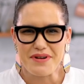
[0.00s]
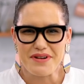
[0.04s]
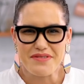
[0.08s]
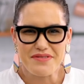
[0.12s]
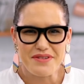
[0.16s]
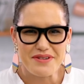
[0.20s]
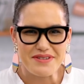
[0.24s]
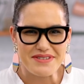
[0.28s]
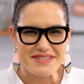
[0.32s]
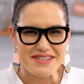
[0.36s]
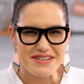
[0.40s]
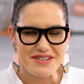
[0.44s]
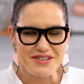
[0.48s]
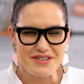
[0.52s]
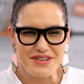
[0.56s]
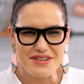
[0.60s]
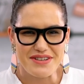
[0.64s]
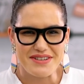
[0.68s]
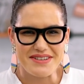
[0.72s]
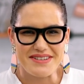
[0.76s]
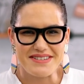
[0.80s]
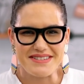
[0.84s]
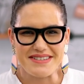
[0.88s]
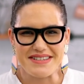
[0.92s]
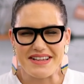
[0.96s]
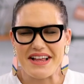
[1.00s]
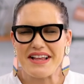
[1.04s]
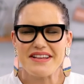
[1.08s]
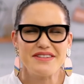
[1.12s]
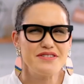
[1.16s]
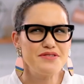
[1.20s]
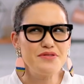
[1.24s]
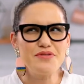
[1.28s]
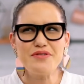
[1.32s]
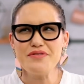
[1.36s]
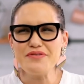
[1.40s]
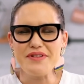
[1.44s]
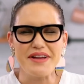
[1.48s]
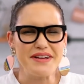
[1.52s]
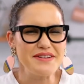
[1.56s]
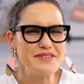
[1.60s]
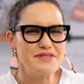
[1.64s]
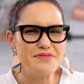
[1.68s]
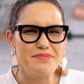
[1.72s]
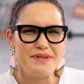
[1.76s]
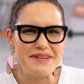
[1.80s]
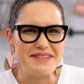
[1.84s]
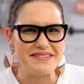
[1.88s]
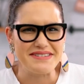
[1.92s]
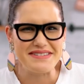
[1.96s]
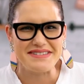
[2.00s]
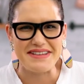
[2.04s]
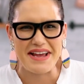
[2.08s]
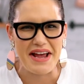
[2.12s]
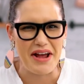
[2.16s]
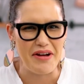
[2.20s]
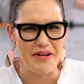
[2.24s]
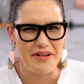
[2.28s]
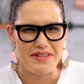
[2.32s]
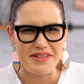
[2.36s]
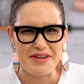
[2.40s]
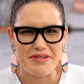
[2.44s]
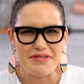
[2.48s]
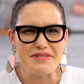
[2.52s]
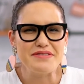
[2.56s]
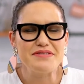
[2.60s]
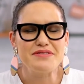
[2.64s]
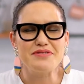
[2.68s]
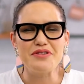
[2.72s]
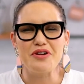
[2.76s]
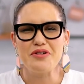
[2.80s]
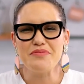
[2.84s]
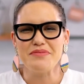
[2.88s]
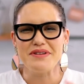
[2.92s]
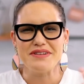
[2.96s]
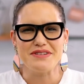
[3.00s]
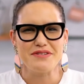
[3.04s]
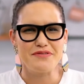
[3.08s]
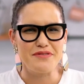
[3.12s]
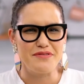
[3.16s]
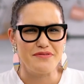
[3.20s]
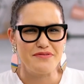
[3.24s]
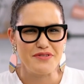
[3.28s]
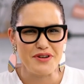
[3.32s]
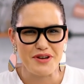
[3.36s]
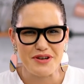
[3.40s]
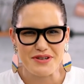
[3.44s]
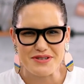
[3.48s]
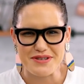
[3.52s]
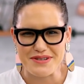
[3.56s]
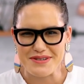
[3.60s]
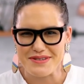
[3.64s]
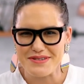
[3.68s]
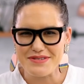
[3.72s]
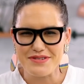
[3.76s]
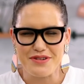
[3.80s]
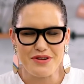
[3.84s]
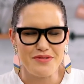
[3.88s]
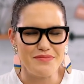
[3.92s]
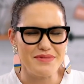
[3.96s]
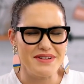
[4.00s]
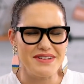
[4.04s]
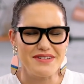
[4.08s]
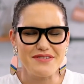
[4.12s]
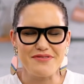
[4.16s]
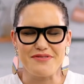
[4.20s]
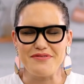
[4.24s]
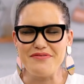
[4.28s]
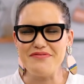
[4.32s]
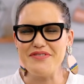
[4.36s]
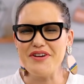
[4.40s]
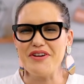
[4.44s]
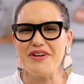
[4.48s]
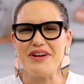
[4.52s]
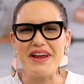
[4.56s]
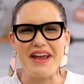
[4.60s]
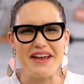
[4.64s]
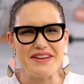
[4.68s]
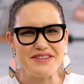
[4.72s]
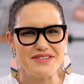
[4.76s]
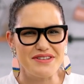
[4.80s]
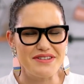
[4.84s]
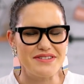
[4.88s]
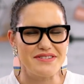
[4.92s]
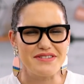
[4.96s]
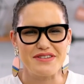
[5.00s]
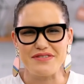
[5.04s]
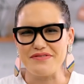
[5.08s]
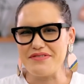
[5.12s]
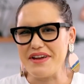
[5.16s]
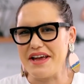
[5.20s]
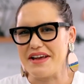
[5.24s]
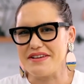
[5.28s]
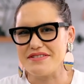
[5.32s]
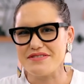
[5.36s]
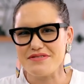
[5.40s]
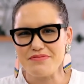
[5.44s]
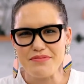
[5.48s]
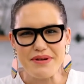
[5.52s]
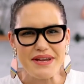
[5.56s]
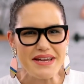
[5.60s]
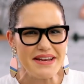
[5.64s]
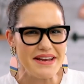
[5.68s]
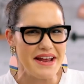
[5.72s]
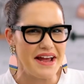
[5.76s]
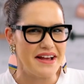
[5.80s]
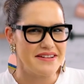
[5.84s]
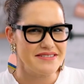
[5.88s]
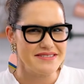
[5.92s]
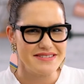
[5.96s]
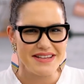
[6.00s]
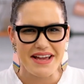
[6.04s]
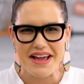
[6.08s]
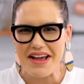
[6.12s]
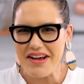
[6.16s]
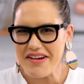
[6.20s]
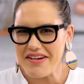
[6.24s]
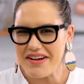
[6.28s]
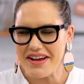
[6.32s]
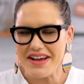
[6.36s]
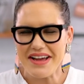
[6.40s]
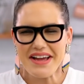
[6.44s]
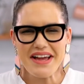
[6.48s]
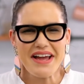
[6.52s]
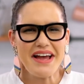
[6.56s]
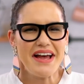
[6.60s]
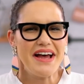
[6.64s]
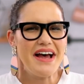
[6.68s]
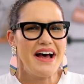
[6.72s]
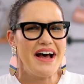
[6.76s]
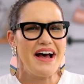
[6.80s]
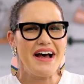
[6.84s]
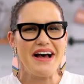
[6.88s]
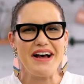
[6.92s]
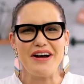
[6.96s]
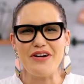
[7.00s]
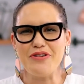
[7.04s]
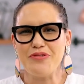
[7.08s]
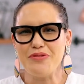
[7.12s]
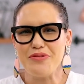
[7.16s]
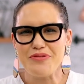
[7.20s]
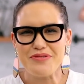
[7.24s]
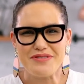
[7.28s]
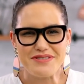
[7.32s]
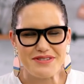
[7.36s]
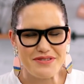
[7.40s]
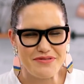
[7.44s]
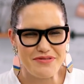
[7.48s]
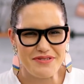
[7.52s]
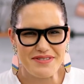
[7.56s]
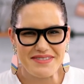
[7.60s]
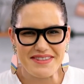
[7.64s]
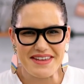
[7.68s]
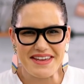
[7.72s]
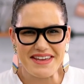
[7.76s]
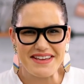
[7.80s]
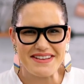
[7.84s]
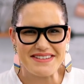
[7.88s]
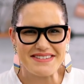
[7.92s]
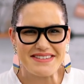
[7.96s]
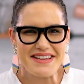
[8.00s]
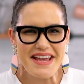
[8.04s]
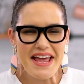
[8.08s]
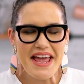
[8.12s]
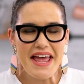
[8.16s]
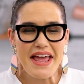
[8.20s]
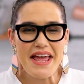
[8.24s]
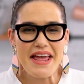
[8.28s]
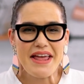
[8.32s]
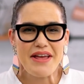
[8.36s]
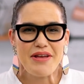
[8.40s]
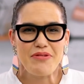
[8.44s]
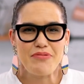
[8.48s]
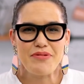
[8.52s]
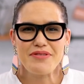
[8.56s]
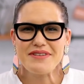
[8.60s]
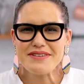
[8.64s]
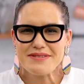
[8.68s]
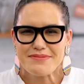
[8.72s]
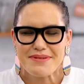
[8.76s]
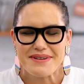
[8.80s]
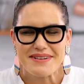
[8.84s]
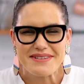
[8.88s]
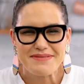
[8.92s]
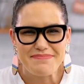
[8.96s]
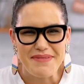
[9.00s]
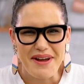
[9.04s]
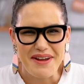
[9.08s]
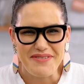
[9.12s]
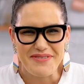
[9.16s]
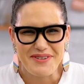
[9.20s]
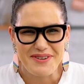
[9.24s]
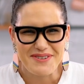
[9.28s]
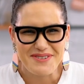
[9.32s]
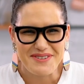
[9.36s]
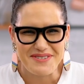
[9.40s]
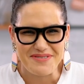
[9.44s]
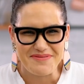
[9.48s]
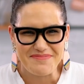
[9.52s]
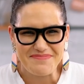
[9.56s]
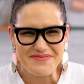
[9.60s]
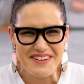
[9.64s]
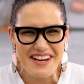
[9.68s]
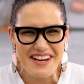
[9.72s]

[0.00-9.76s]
one of those dishes that's sort of like sweet and sour. There are so many different versions, so many different variations of how sweet, how sour, all the different things. Well, this one is my version.